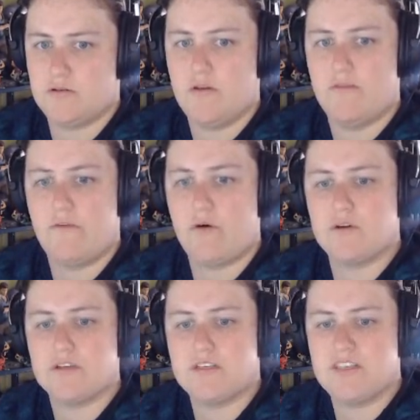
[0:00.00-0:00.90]

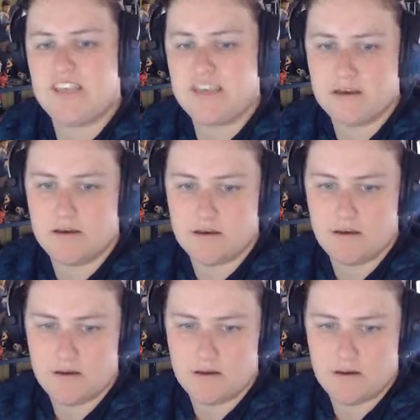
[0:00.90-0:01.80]
foresty
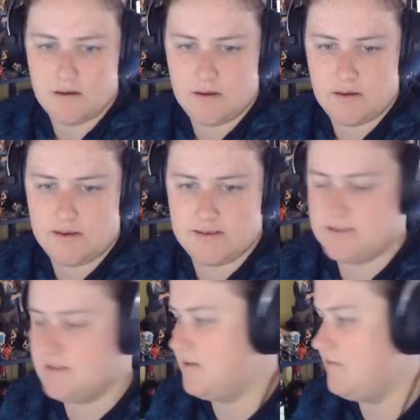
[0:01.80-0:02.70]
is
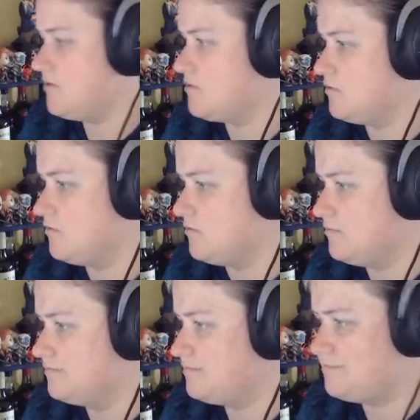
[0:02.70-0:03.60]
the official,
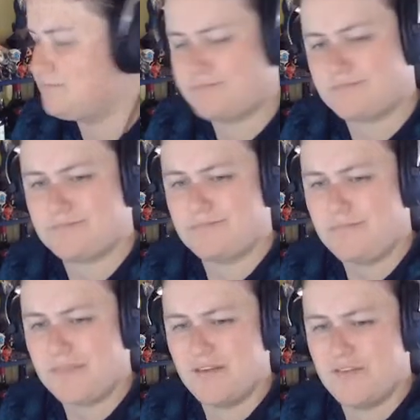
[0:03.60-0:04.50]

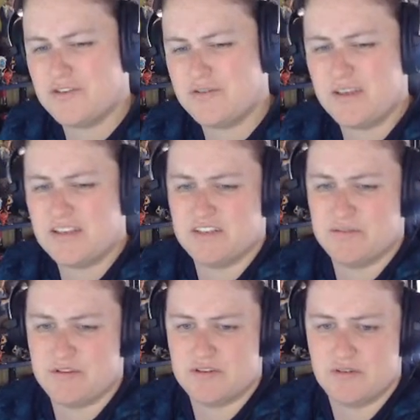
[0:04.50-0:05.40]
that's just
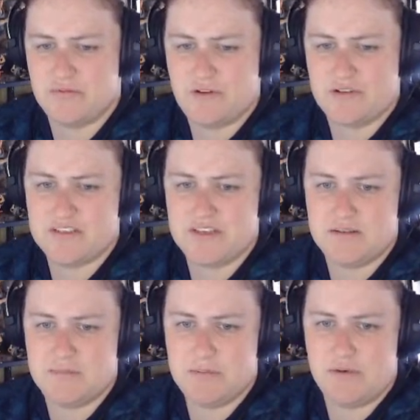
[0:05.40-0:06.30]
what it's called, foresty, a
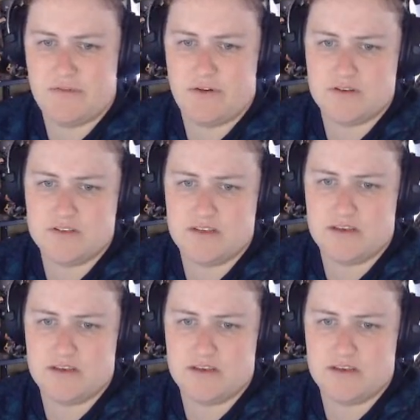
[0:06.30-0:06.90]
bit more foresty